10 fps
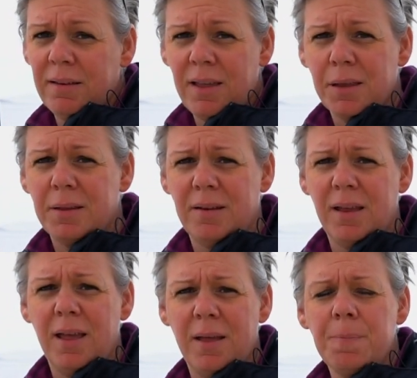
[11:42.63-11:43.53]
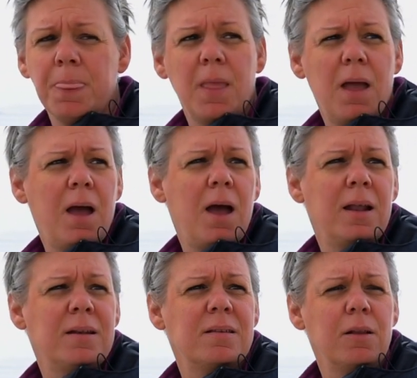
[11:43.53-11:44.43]
yesterday
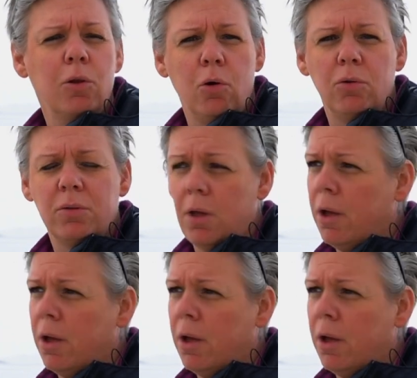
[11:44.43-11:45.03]
and low